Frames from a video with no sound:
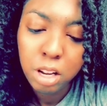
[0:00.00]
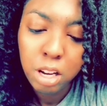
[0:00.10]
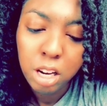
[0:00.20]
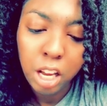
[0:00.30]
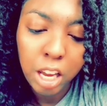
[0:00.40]

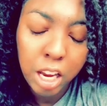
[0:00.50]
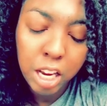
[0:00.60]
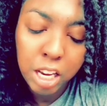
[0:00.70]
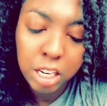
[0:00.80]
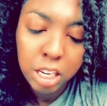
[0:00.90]

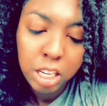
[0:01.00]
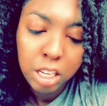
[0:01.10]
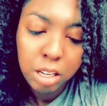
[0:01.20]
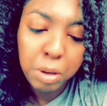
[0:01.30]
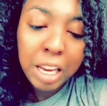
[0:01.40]
and
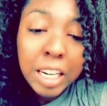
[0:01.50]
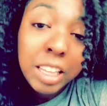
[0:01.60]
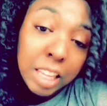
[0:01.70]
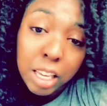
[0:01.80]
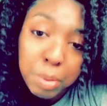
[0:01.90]
but
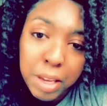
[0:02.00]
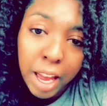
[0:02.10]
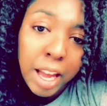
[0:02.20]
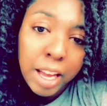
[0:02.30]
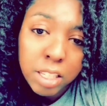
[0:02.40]
anything can be
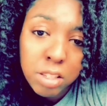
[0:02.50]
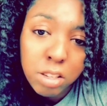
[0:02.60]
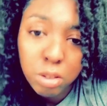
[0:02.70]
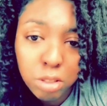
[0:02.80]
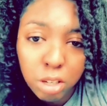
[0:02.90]
asked
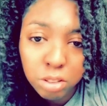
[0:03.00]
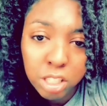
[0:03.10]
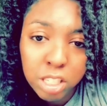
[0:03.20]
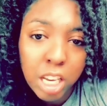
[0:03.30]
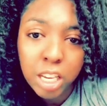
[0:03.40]
so don't
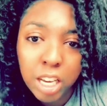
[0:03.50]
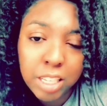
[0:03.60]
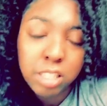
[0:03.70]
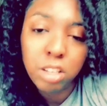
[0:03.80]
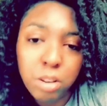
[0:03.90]
just take it
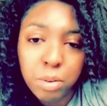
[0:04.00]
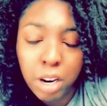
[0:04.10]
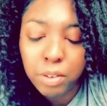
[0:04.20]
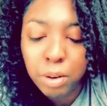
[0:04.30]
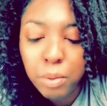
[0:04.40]
as you know
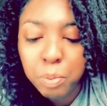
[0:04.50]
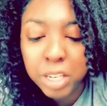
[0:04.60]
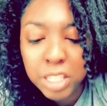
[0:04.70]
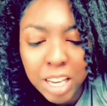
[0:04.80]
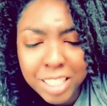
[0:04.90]
whatever but
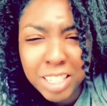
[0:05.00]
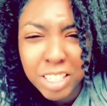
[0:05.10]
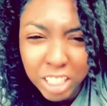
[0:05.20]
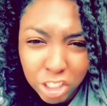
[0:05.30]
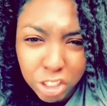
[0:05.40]
it's not to
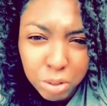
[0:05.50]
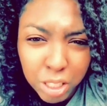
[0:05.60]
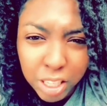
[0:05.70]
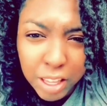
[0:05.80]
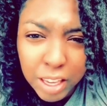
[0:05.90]
teach you
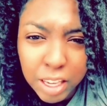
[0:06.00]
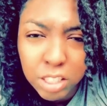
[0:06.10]
anything it's